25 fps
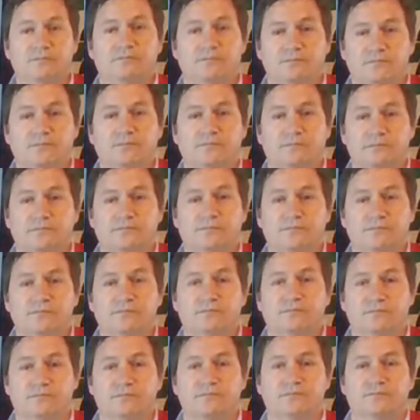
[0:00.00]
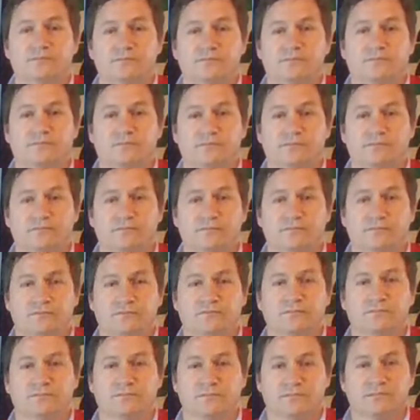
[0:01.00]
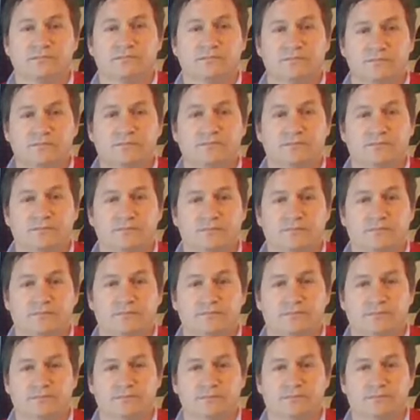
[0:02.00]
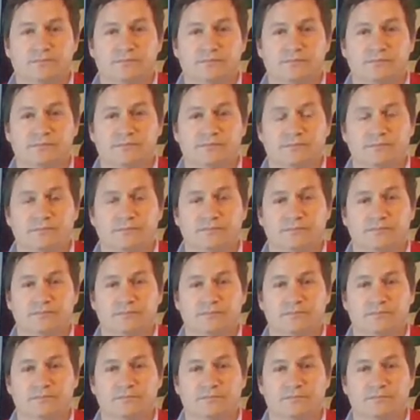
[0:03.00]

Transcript: (not speaking)